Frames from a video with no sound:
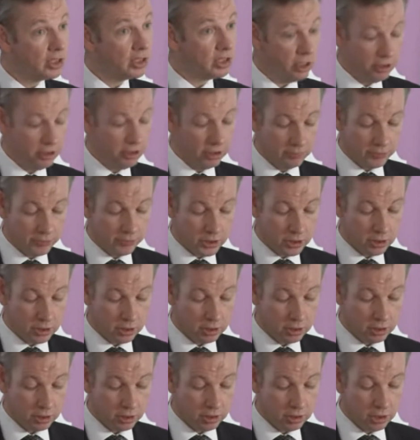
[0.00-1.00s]
on their
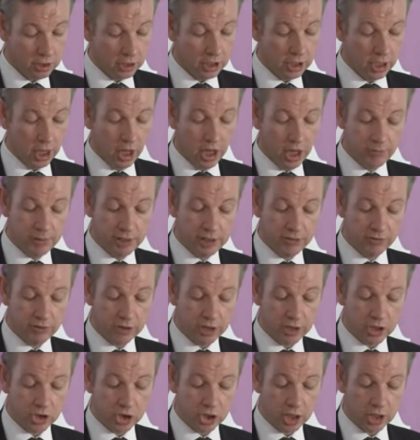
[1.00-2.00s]
terms.
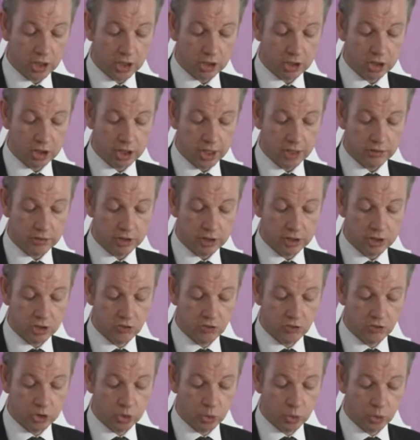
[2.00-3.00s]
I believe that education
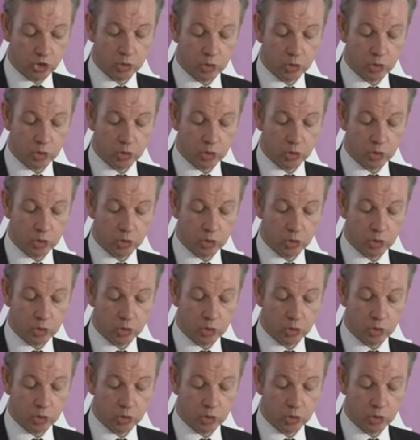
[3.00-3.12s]
allows